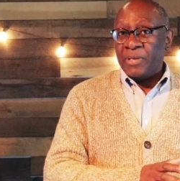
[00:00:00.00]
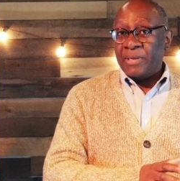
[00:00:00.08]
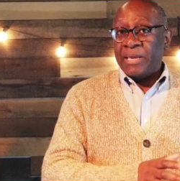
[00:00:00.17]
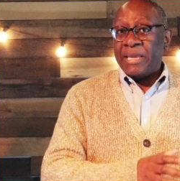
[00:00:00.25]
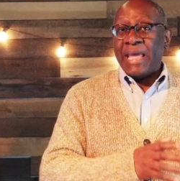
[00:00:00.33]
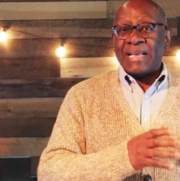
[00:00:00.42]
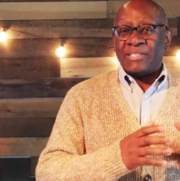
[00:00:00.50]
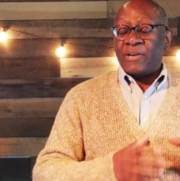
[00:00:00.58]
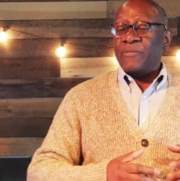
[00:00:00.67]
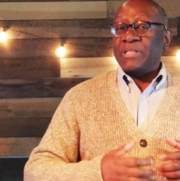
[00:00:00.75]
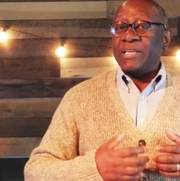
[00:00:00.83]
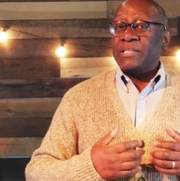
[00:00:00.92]
It has
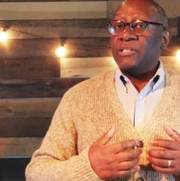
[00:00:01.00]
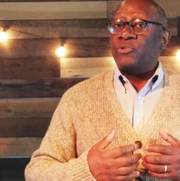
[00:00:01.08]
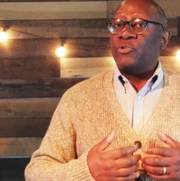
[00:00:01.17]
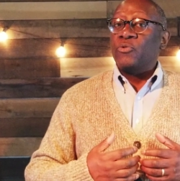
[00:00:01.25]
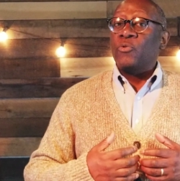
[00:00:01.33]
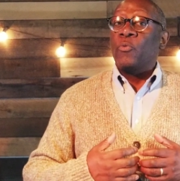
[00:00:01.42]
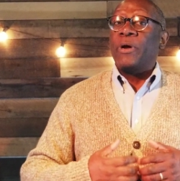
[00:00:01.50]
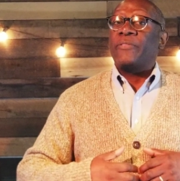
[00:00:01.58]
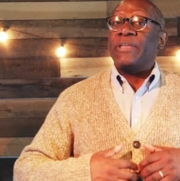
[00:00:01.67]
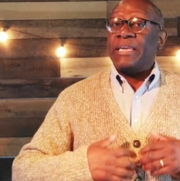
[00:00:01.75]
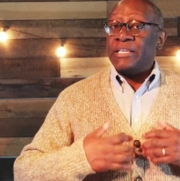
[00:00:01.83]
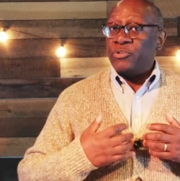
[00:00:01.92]
everything to do
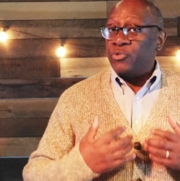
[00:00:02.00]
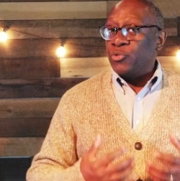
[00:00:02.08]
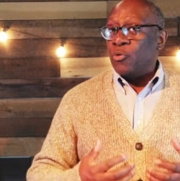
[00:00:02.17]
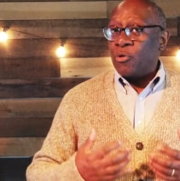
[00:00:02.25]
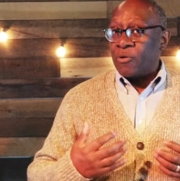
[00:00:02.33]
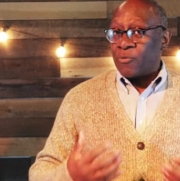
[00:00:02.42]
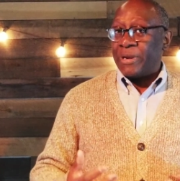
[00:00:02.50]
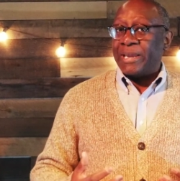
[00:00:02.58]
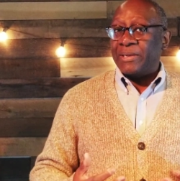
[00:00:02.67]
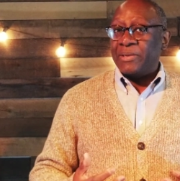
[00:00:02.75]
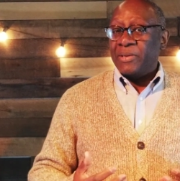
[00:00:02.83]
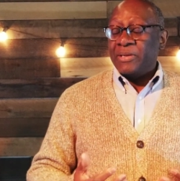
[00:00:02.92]
with
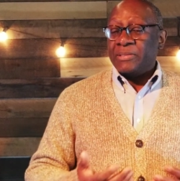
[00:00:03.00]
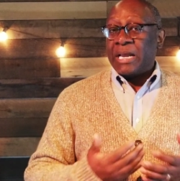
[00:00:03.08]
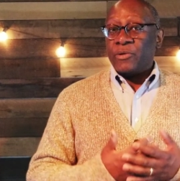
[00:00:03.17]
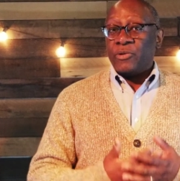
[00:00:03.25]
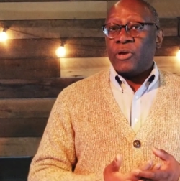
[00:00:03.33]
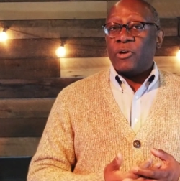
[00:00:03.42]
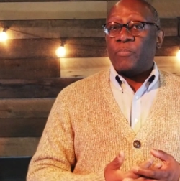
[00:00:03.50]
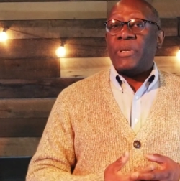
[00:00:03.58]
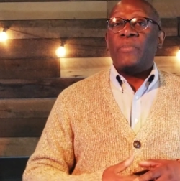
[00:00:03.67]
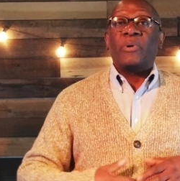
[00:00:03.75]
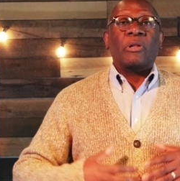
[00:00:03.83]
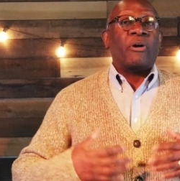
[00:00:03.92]
enduring. Now, young
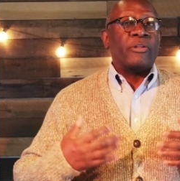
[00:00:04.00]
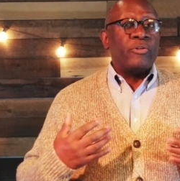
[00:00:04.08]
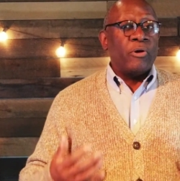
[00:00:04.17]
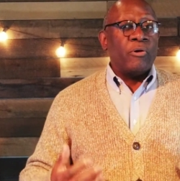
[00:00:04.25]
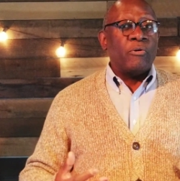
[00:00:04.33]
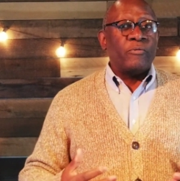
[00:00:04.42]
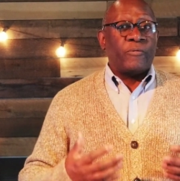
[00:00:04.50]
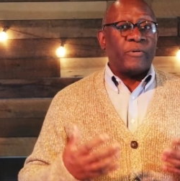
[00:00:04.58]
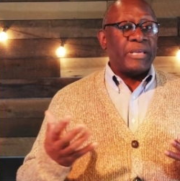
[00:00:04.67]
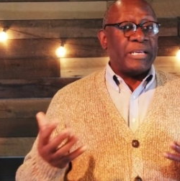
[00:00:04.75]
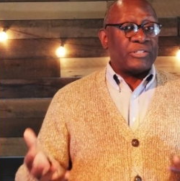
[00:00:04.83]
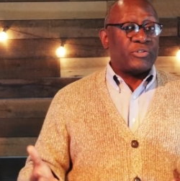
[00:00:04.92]
people are known for
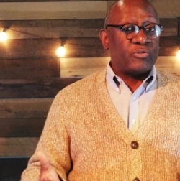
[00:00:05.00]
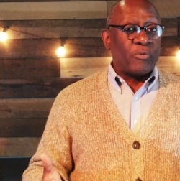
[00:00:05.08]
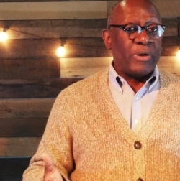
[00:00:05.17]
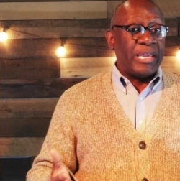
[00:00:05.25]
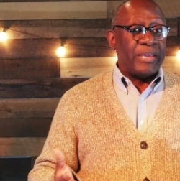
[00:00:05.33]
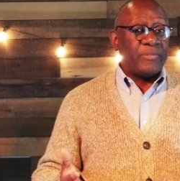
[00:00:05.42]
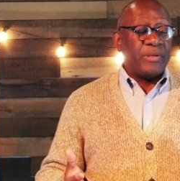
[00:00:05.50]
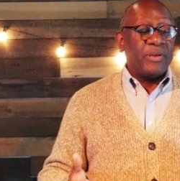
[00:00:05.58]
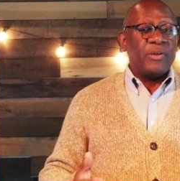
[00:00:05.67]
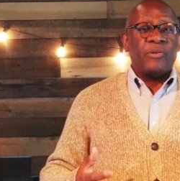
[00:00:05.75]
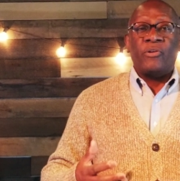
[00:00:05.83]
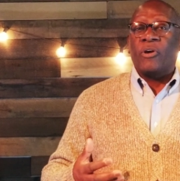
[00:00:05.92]
their strength.
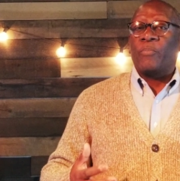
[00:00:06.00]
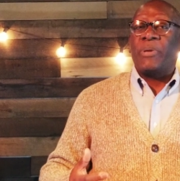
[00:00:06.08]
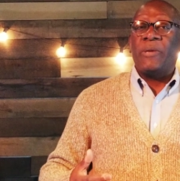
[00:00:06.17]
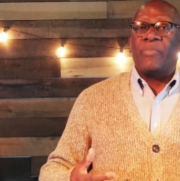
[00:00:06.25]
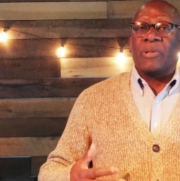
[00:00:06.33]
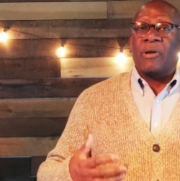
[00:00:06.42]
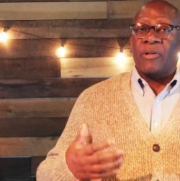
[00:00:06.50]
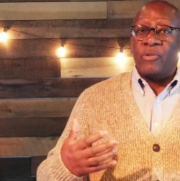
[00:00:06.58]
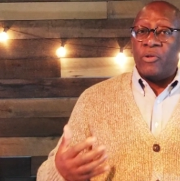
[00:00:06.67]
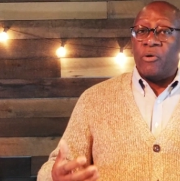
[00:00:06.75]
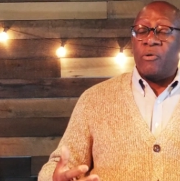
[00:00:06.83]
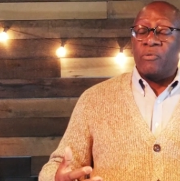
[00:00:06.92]
Young people are
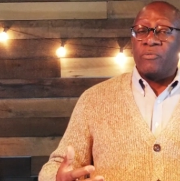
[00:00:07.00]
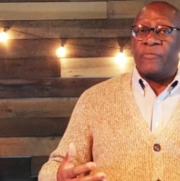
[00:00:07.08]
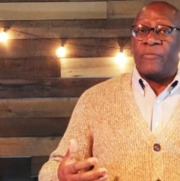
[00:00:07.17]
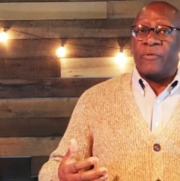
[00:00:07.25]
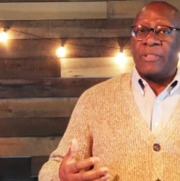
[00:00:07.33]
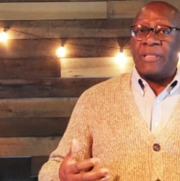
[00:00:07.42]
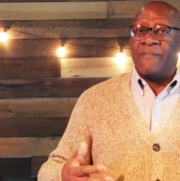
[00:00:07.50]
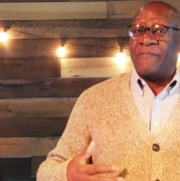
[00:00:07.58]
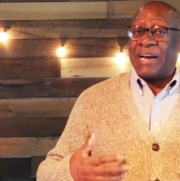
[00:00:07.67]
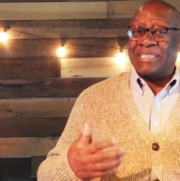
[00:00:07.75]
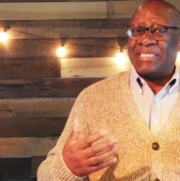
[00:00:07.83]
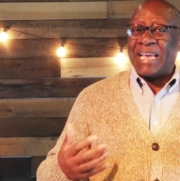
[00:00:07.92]
known for their
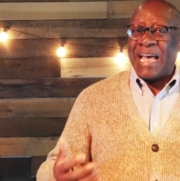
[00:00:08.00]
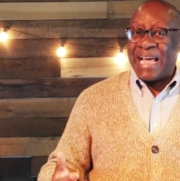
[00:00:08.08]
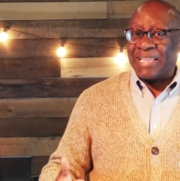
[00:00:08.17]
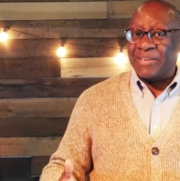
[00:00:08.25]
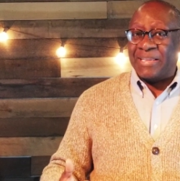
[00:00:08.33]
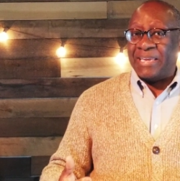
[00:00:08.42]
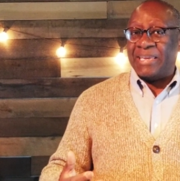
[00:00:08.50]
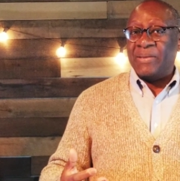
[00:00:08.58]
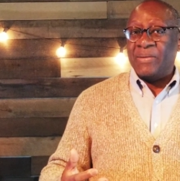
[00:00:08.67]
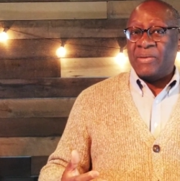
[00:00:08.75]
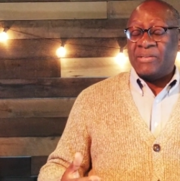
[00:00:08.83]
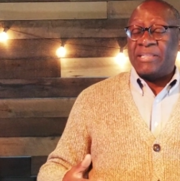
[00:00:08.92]
vitality,
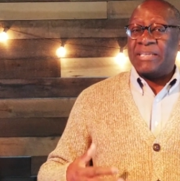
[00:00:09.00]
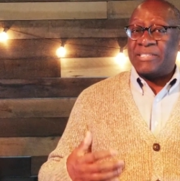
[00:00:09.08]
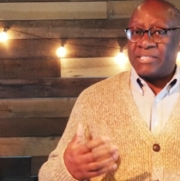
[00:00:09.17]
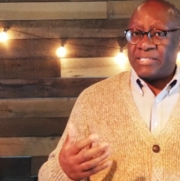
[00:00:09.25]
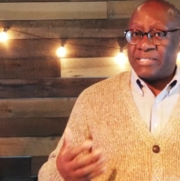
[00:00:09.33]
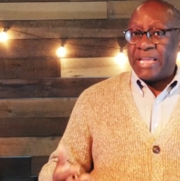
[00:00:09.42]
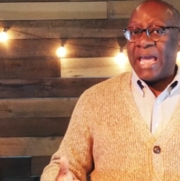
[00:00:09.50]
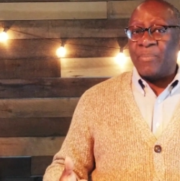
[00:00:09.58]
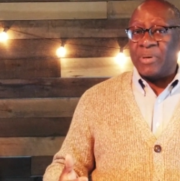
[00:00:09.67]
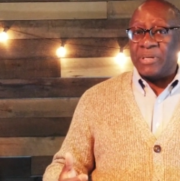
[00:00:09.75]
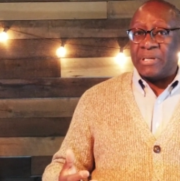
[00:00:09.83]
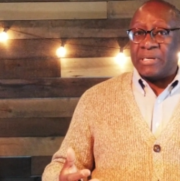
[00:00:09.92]
their
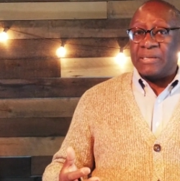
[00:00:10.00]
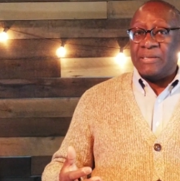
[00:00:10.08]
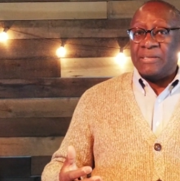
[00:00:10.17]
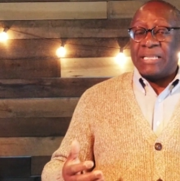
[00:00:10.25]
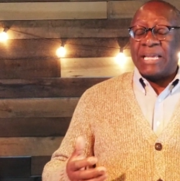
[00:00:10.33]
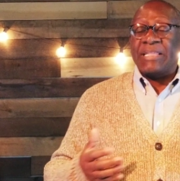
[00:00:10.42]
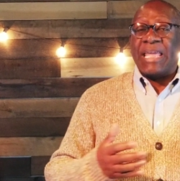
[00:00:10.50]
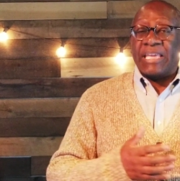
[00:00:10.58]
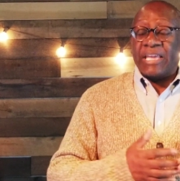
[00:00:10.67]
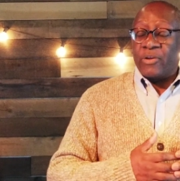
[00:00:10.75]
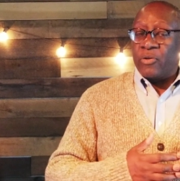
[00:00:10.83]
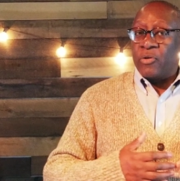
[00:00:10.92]
stamina, that they
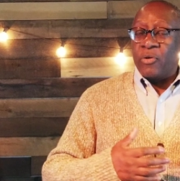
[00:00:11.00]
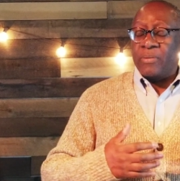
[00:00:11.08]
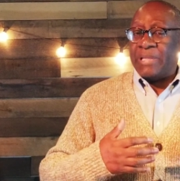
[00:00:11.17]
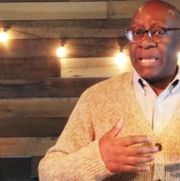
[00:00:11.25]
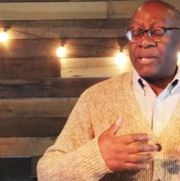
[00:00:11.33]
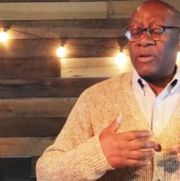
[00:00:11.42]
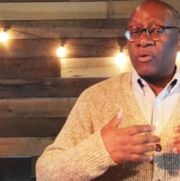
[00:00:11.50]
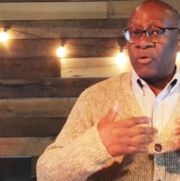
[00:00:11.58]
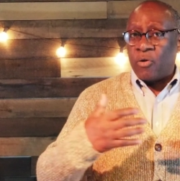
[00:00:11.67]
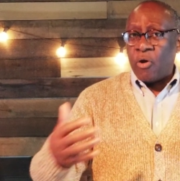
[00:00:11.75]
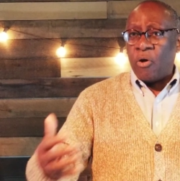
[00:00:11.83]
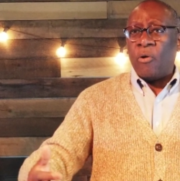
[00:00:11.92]
can, they can
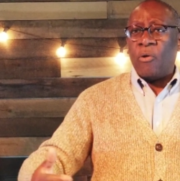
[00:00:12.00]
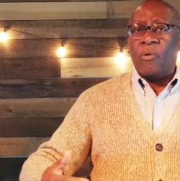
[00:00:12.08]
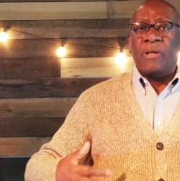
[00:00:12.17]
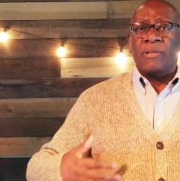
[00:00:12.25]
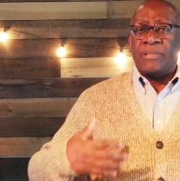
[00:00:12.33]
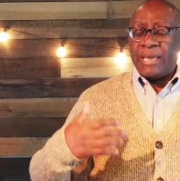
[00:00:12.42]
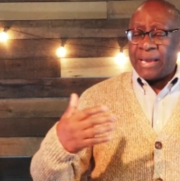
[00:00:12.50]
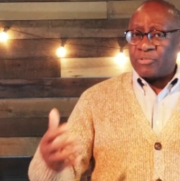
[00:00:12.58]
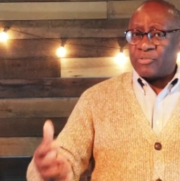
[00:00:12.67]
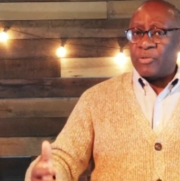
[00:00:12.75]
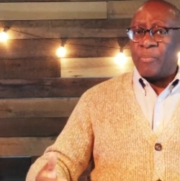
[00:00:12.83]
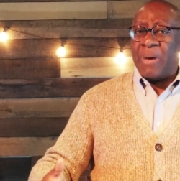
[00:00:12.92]
go the
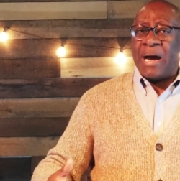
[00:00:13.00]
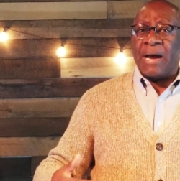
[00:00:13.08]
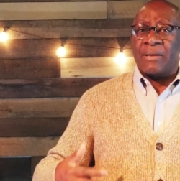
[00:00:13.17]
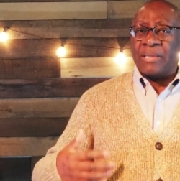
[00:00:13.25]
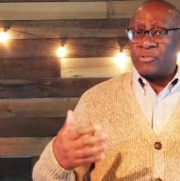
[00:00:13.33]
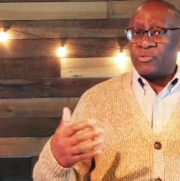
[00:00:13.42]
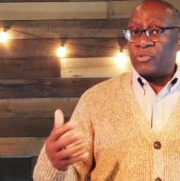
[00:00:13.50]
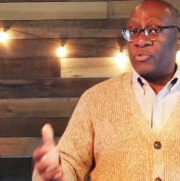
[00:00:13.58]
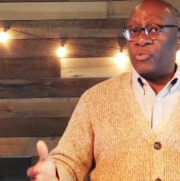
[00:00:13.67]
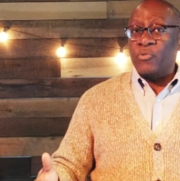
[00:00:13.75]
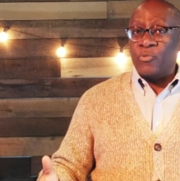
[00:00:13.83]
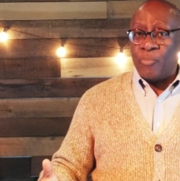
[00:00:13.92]
extra mile, extra
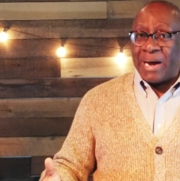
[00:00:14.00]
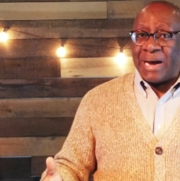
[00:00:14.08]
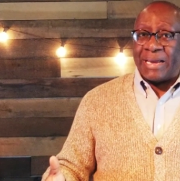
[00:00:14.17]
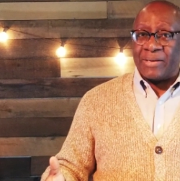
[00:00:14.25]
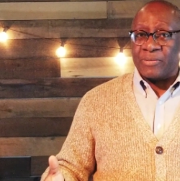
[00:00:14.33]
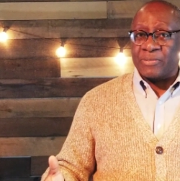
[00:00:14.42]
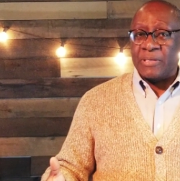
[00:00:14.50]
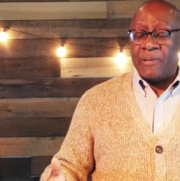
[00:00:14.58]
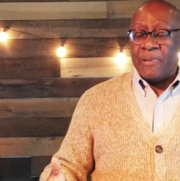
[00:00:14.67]
two miles.